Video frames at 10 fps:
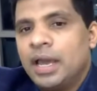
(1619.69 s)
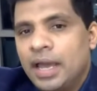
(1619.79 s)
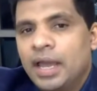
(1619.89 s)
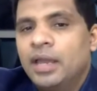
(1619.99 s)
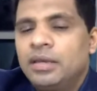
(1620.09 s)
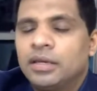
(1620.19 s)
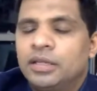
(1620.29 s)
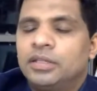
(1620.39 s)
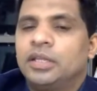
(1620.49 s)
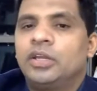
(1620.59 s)
and
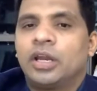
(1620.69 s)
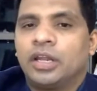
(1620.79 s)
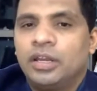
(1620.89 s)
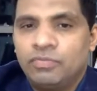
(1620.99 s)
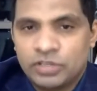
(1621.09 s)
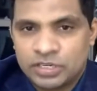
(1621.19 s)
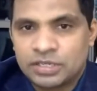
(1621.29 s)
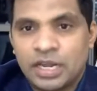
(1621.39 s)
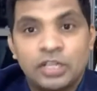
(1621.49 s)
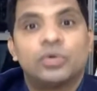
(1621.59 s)
then your
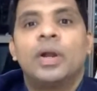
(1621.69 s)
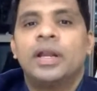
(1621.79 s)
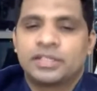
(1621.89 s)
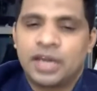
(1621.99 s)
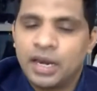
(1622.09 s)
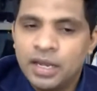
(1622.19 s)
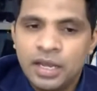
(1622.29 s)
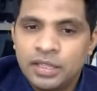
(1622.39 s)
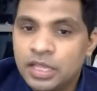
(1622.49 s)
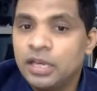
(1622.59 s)
investors also understand.
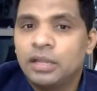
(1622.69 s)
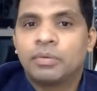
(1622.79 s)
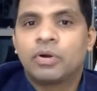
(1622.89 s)
Then they